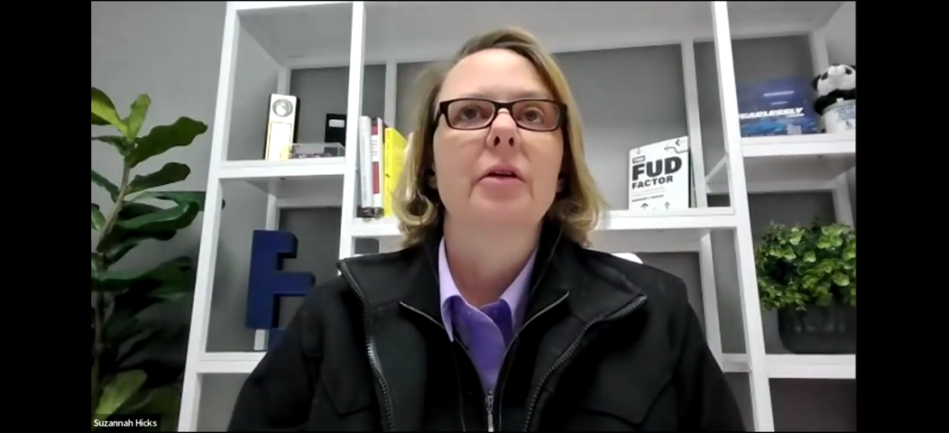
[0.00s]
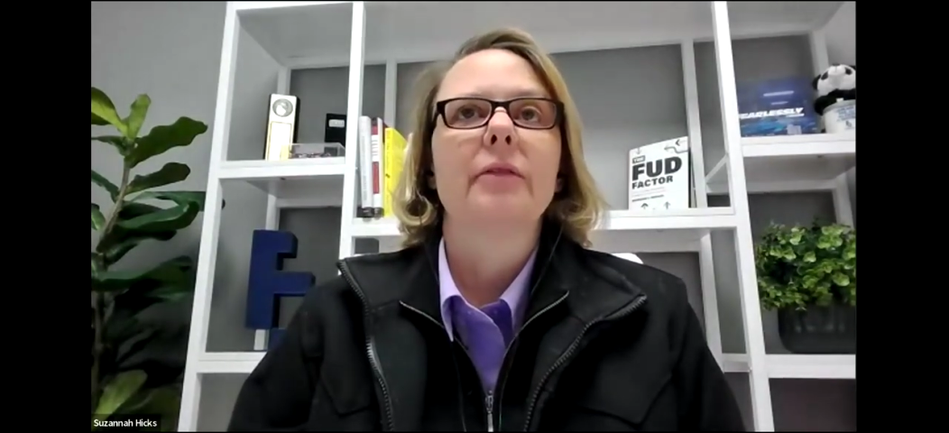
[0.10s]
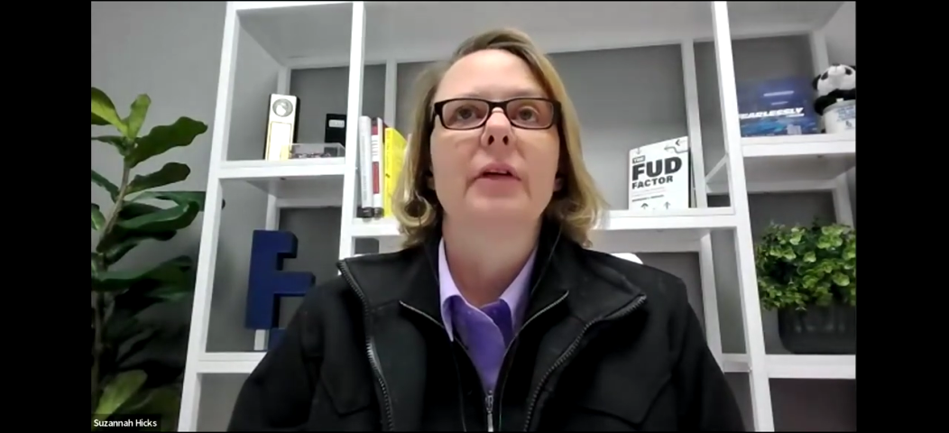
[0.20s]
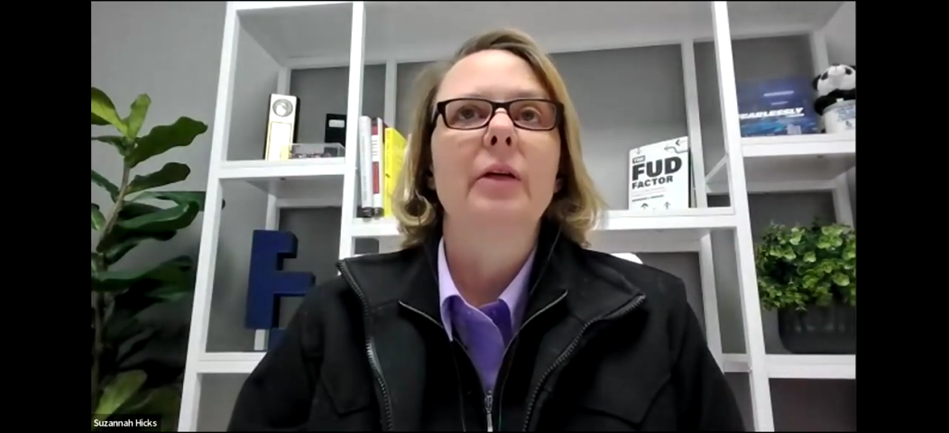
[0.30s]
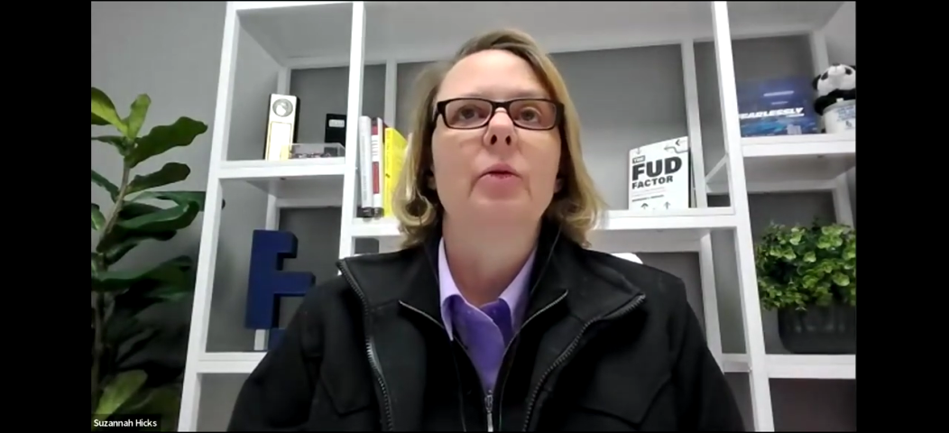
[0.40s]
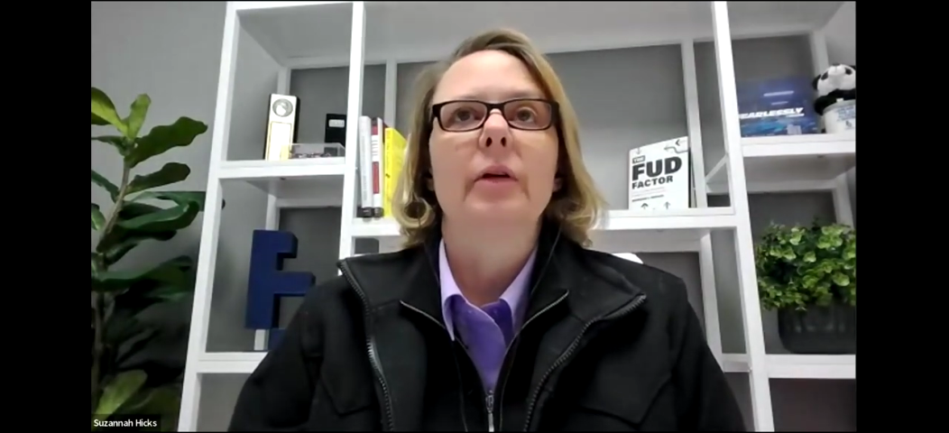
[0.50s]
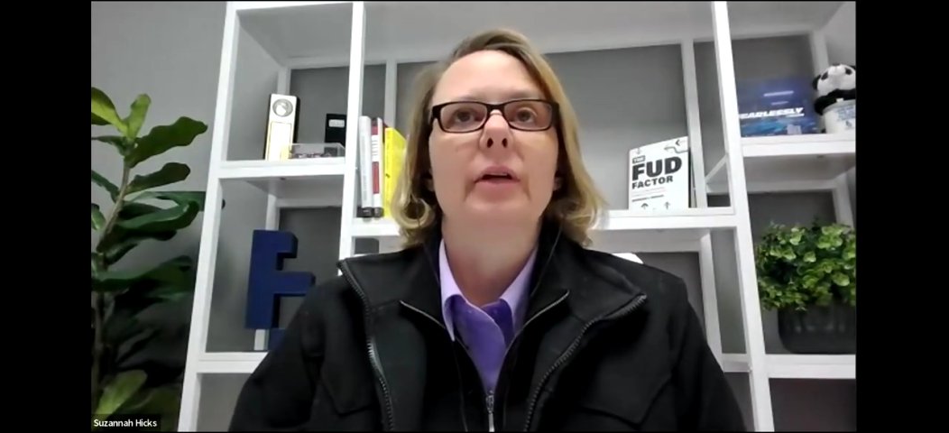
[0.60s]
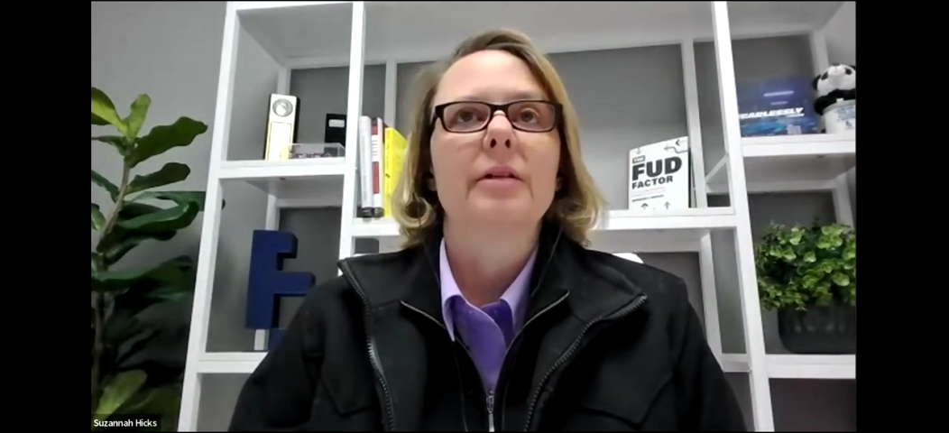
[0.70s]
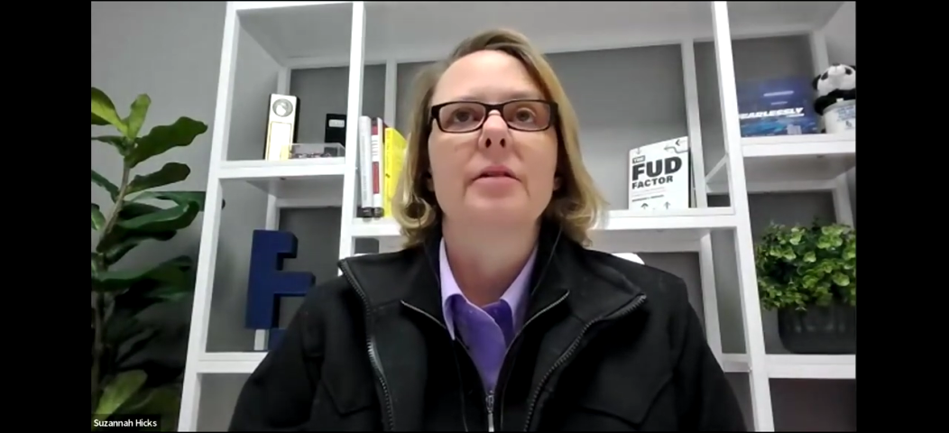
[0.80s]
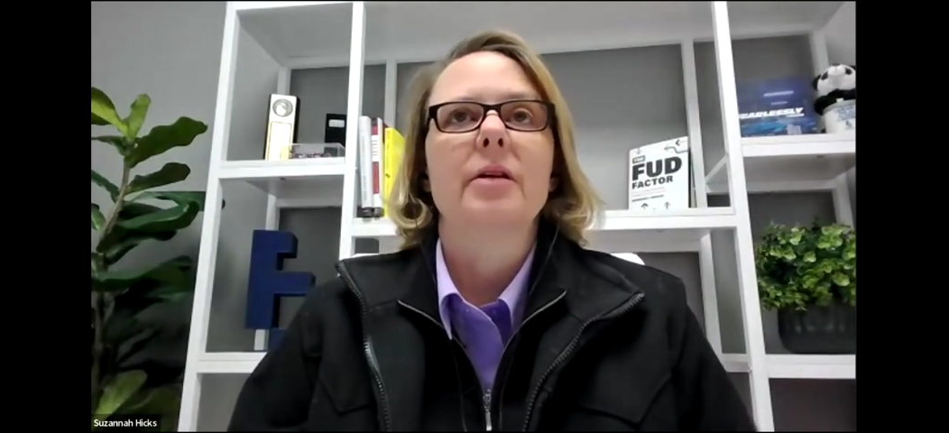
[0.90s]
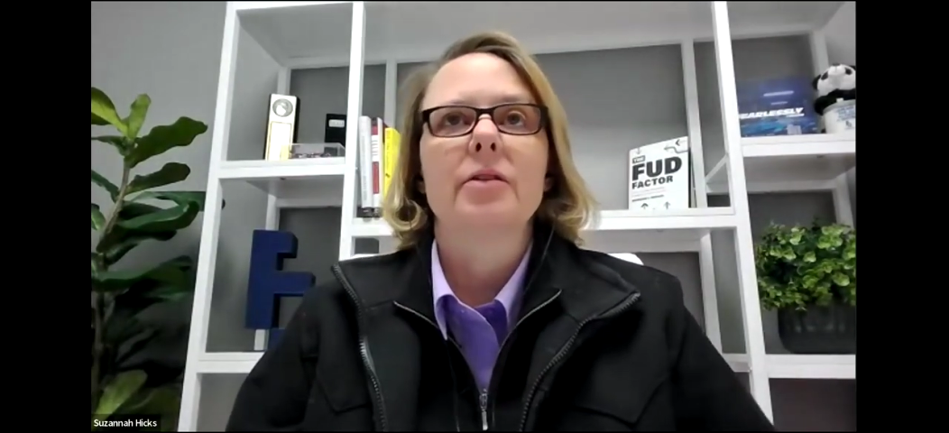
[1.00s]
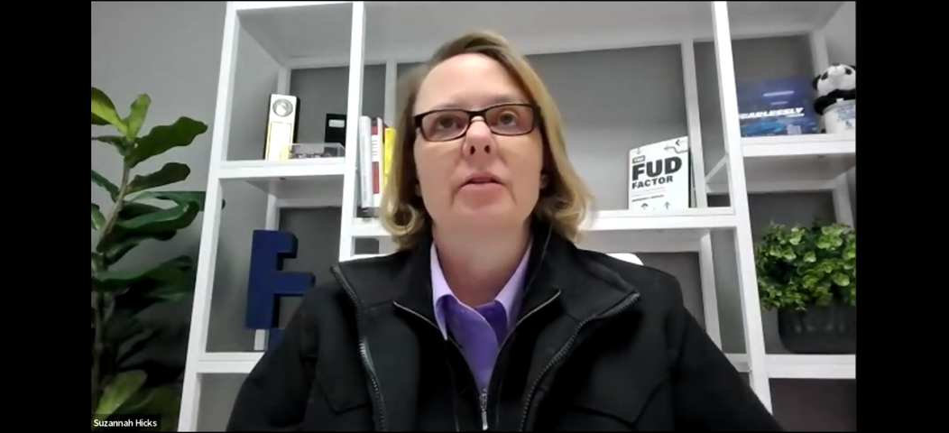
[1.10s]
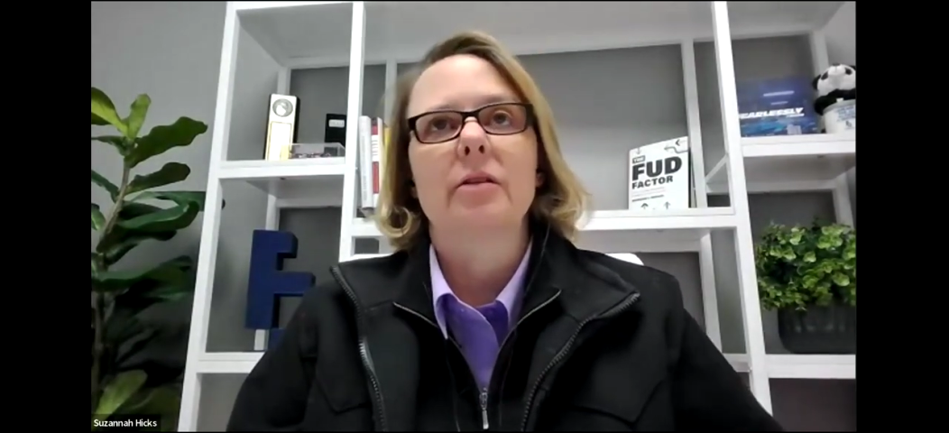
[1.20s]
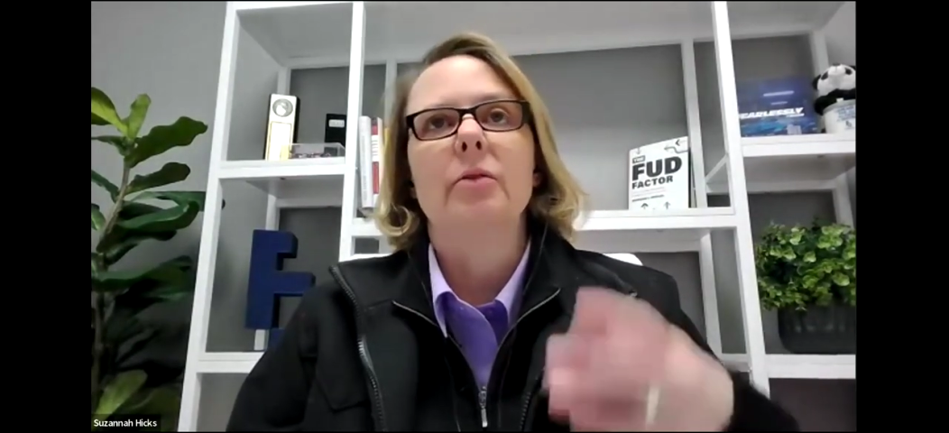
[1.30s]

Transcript: of any organization.